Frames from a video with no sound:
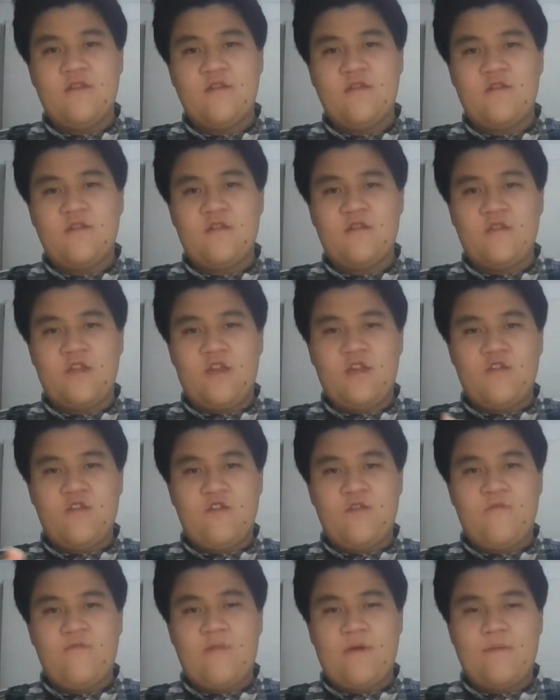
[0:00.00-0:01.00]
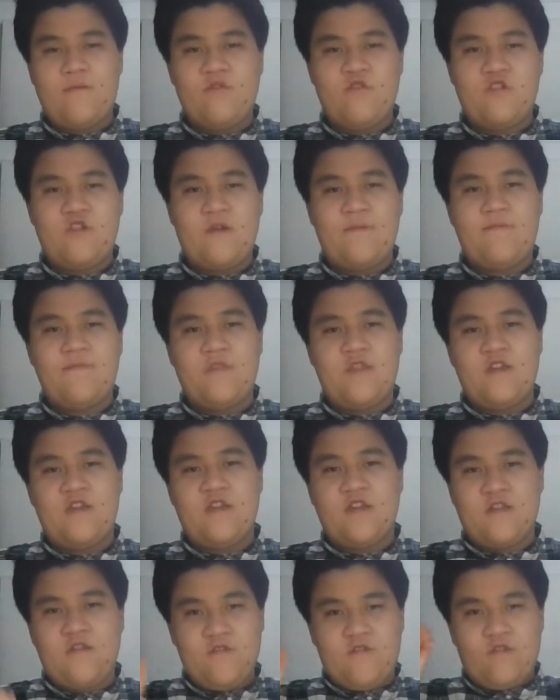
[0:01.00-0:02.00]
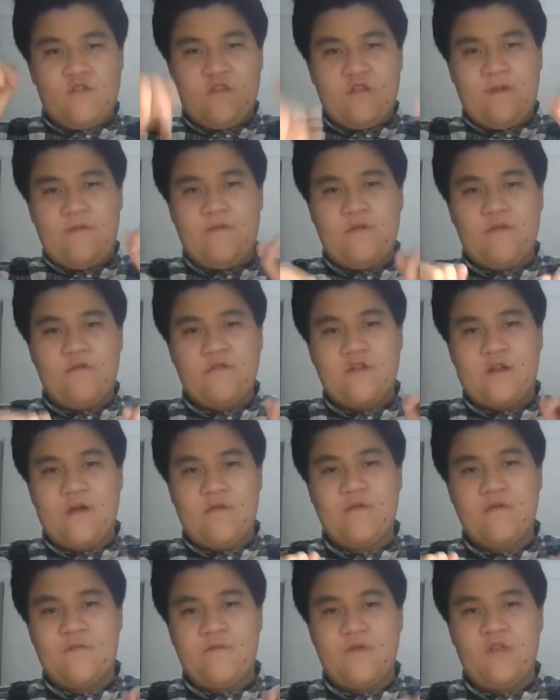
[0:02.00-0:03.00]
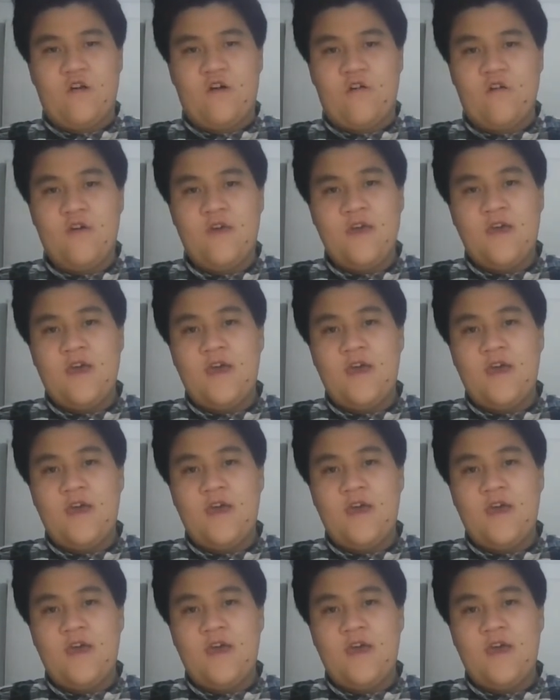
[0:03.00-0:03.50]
membership, you can let me know in the comments below.